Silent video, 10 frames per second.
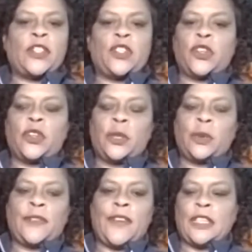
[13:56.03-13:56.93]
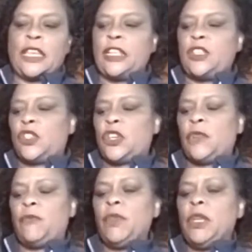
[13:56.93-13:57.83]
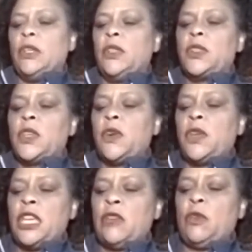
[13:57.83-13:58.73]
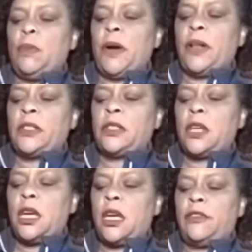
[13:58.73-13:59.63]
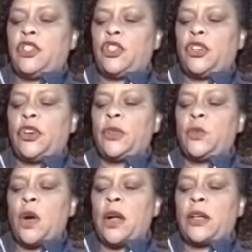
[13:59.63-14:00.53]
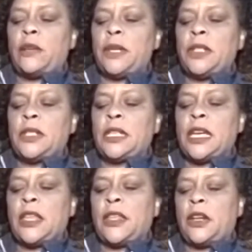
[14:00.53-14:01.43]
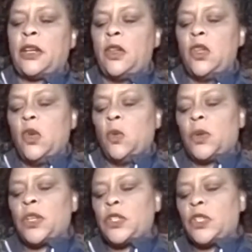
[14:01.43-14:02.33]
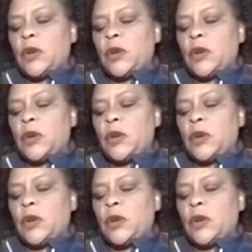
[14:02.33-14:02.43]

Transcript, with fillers: sugar. They would have had cane sugar. So equal parts of sugar and water melted together. We're going to do a